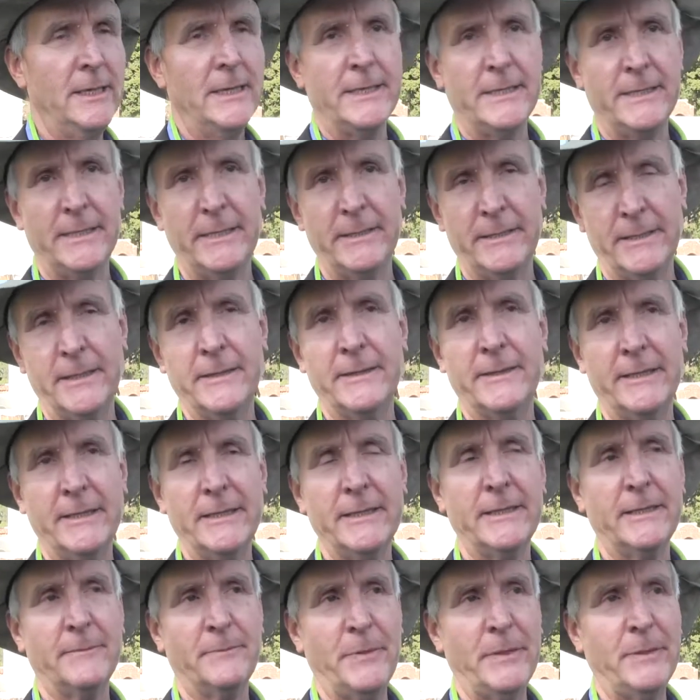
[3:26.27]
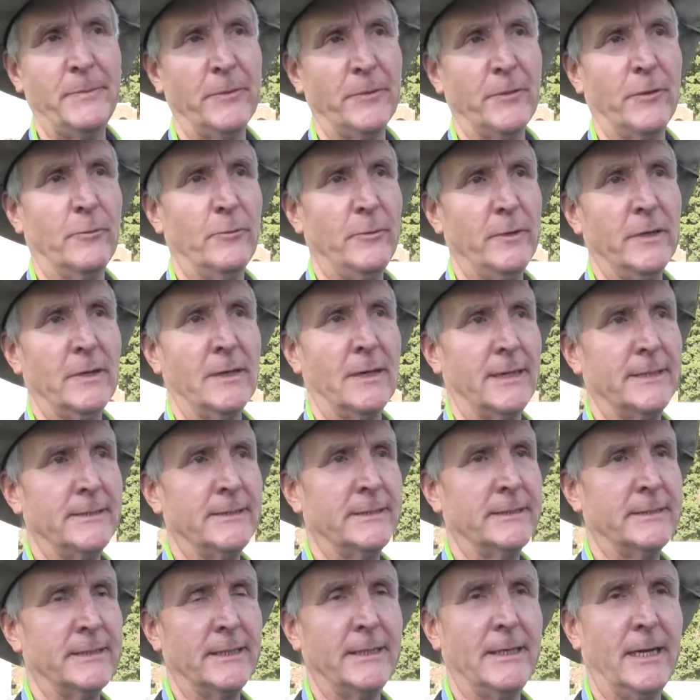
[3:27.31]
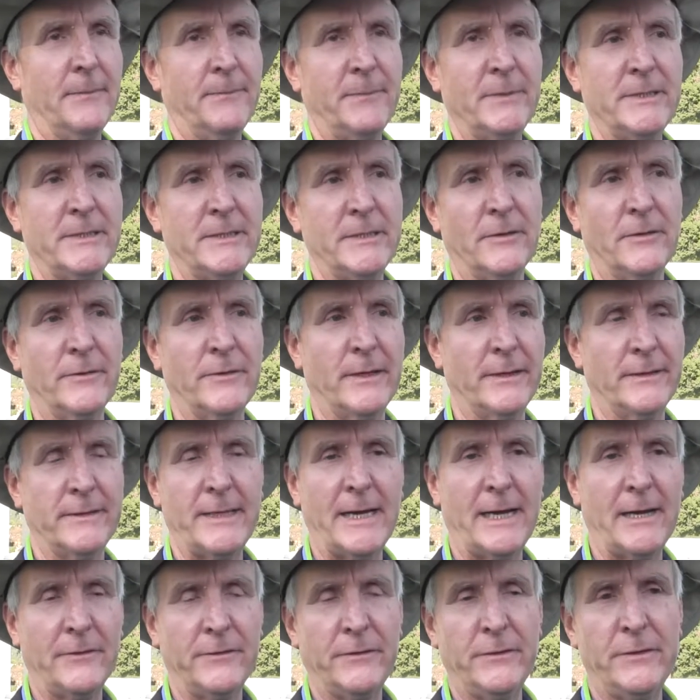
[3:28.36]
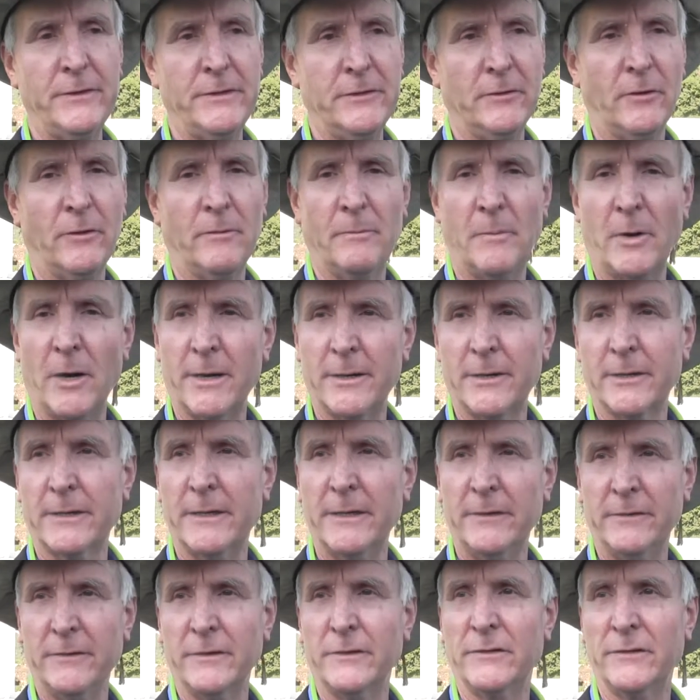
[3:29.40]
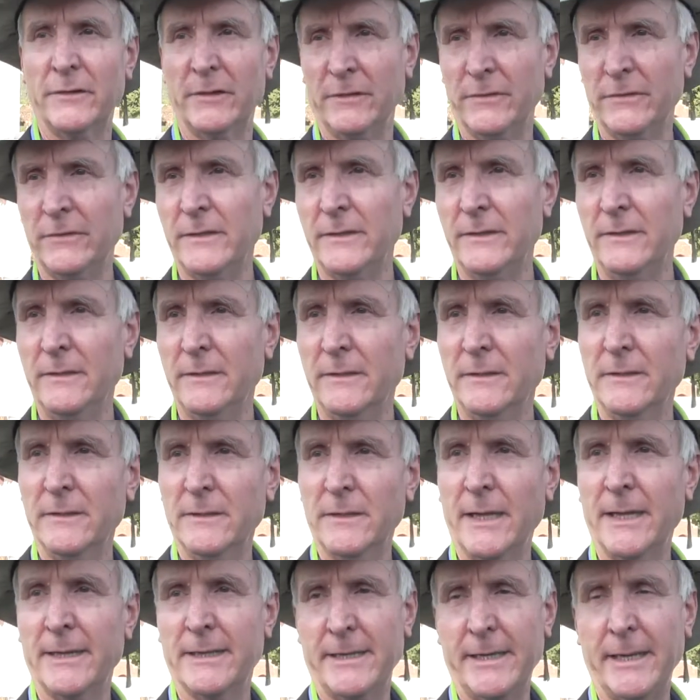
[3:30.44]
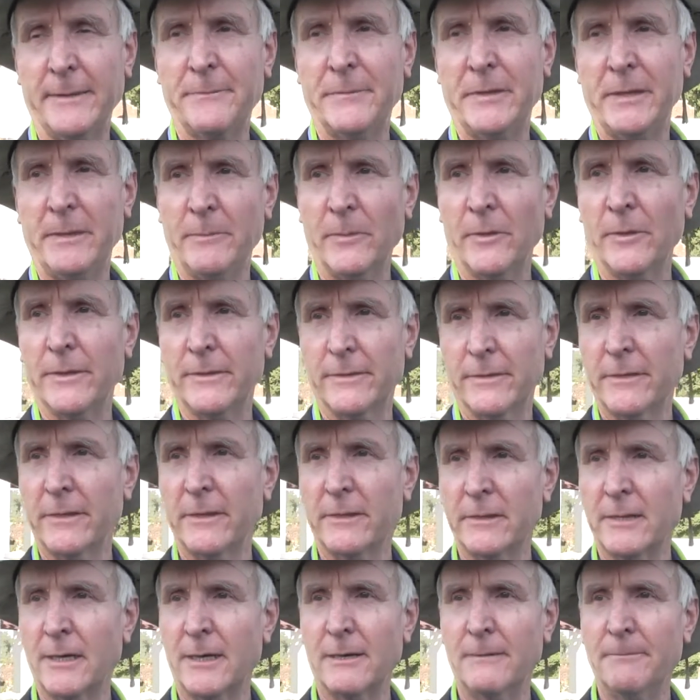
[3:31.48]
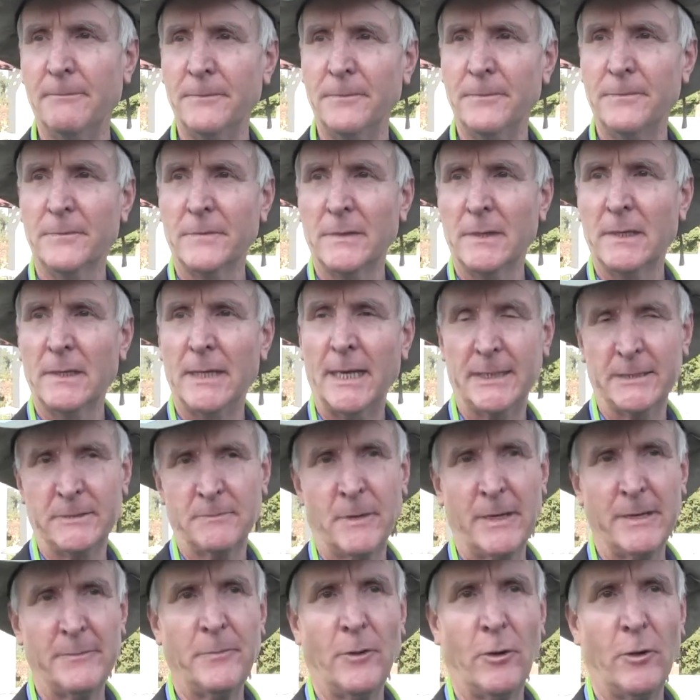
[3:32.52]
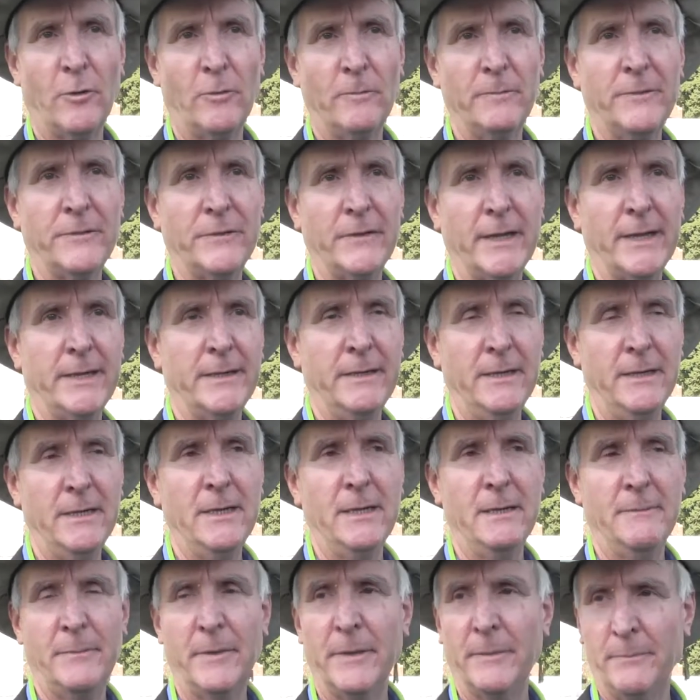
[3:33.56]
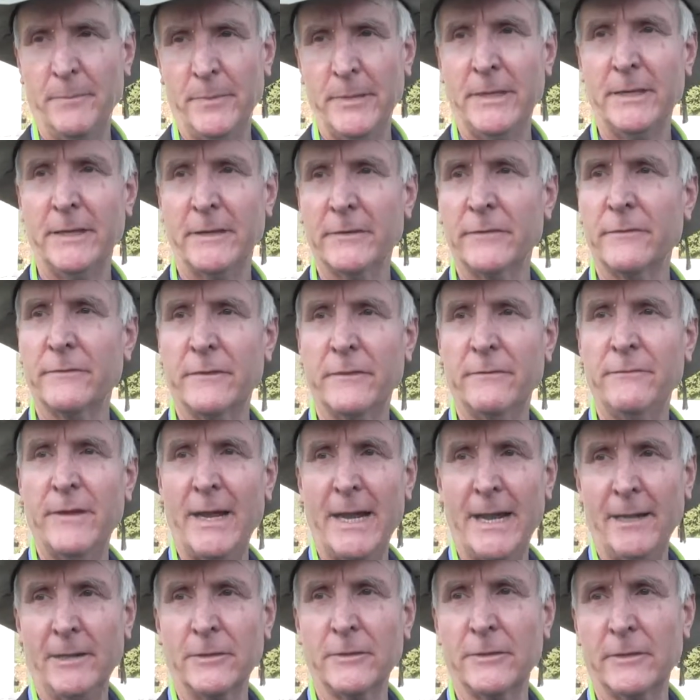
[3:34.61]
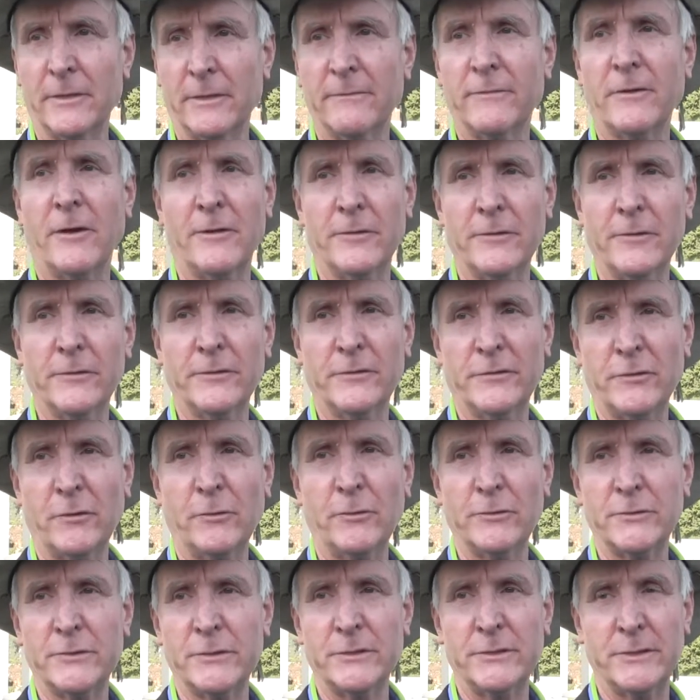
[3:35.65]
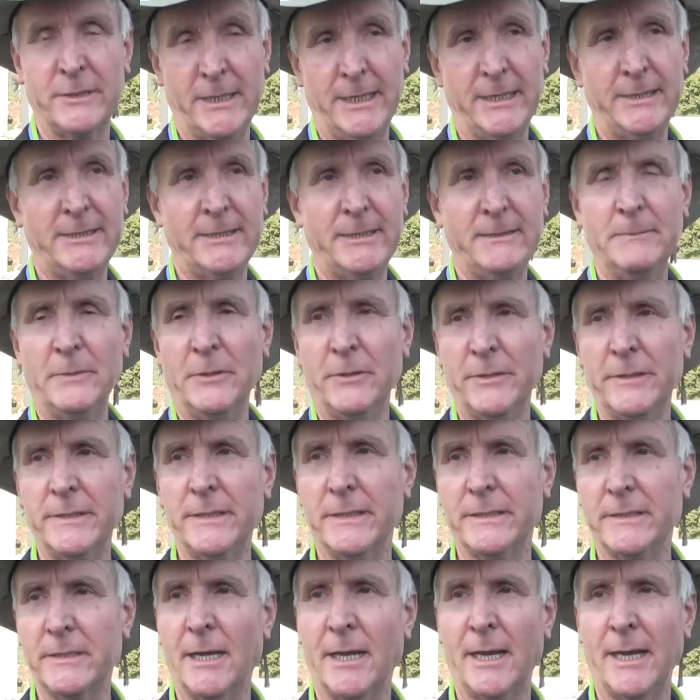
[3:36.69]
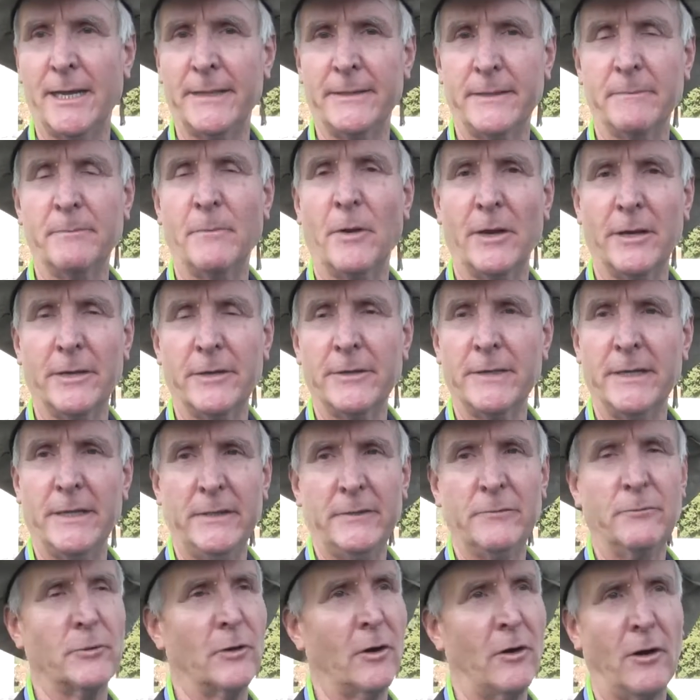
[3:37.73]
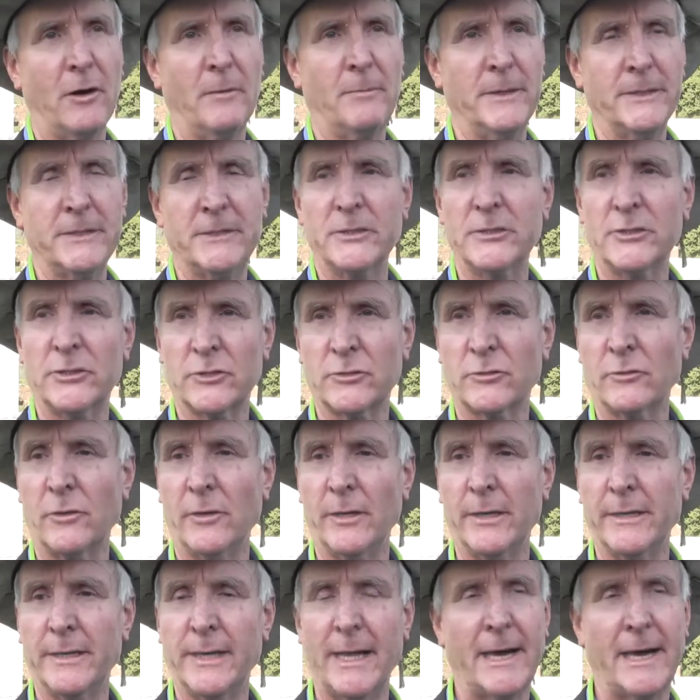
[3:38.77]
thing that people don't realize is that up until then, thousand-year-old monarchies existed and kept people under the thumb, as my poem said, but because of the valor of all those soldiers, the 18 million that died, the monarchies were all but destroyed.